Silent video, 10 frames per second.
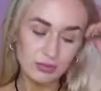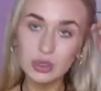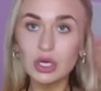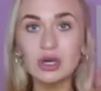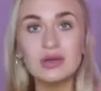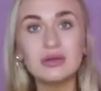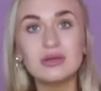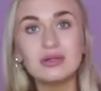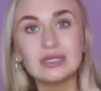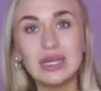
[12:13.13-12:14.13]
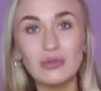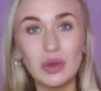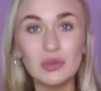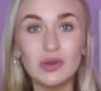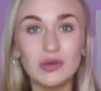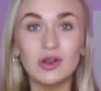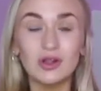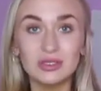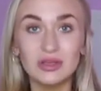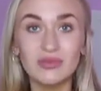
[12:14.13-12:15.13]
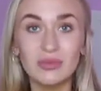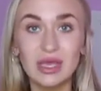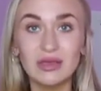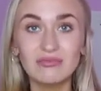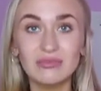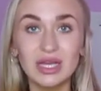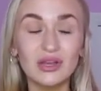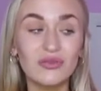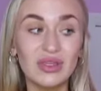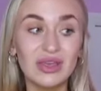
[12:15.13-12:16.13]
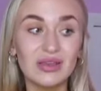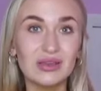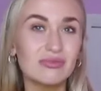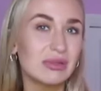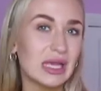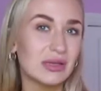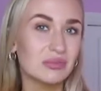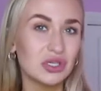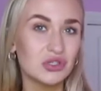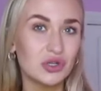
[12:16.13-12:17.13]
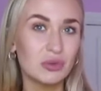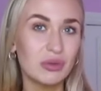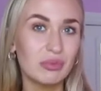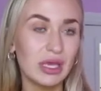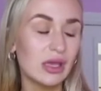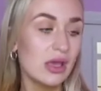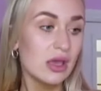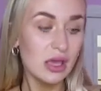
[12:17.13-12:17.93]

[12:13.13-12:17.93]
but it won't be a on holiday with me I don't think like pretty sure it won't be